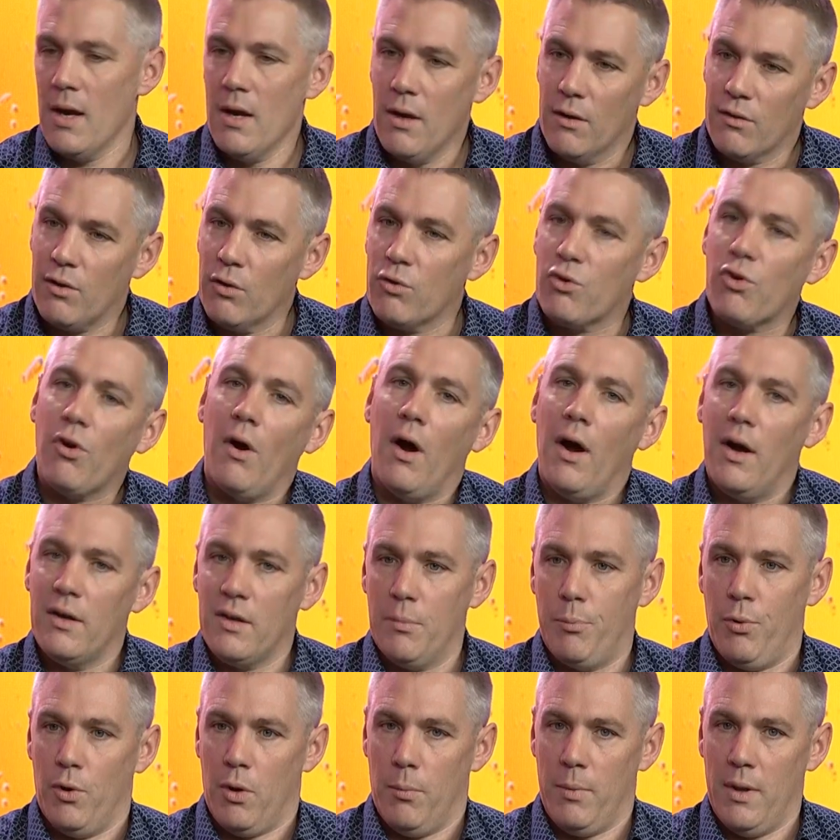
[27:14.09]
So trying to
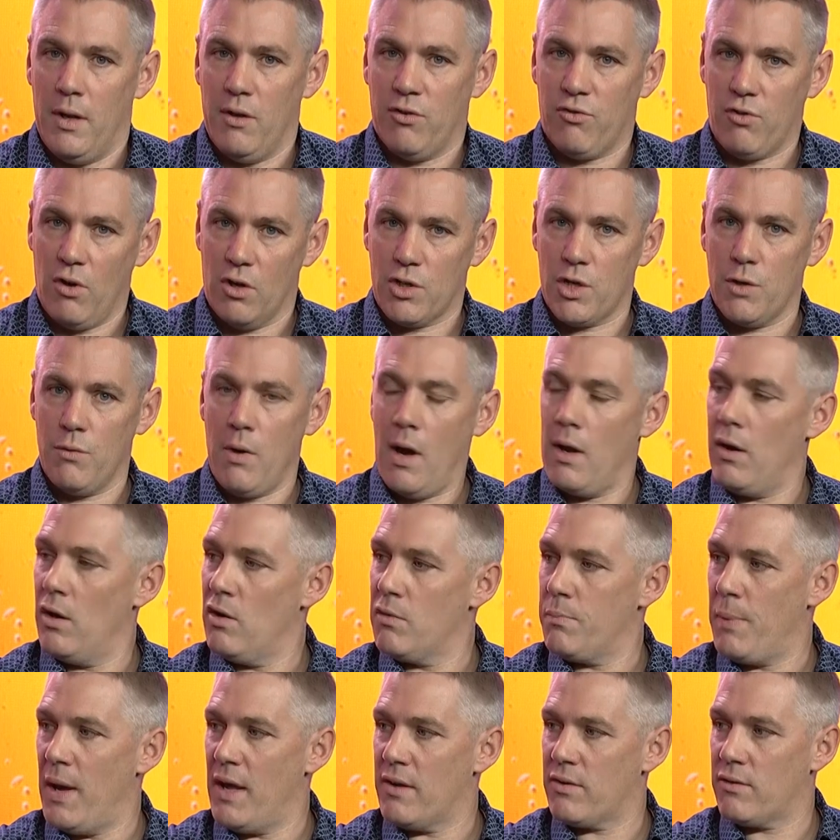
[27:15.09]
put a bit of structure around it as
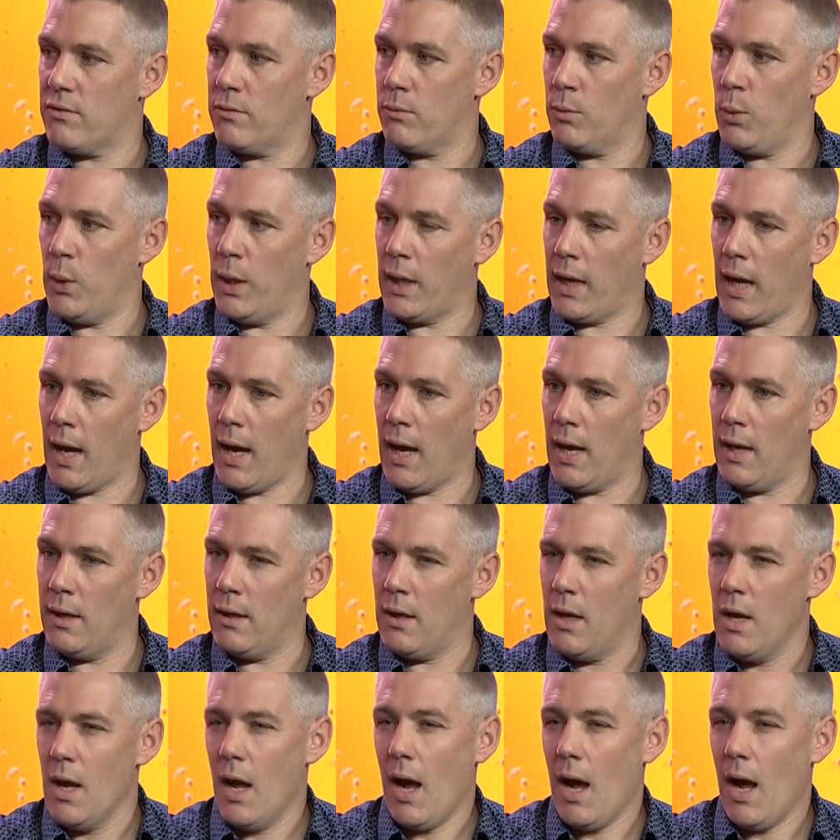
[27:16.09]
best we can.